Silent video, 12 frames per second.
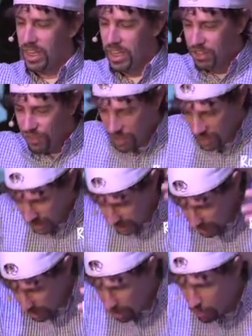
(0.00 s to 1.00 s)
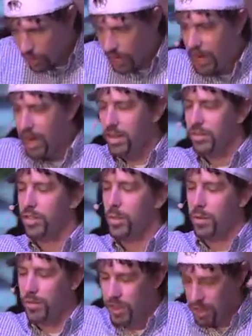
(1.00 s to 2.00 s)
is clear away
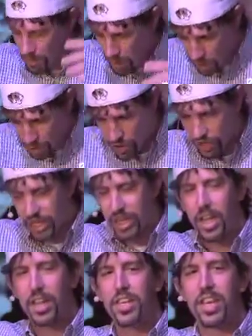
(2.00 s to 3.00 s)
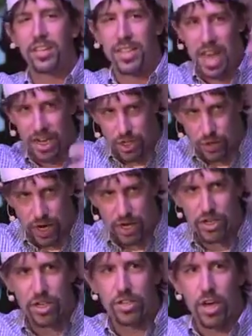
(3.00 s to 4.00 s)
some of the emotion and the
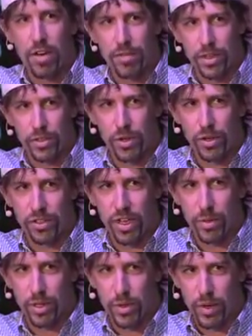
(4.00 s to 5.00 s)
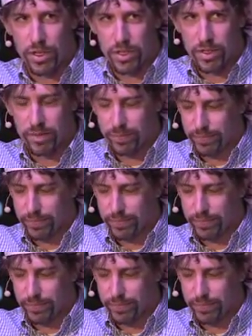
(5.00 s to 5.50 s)
exaggerations often associated with the question.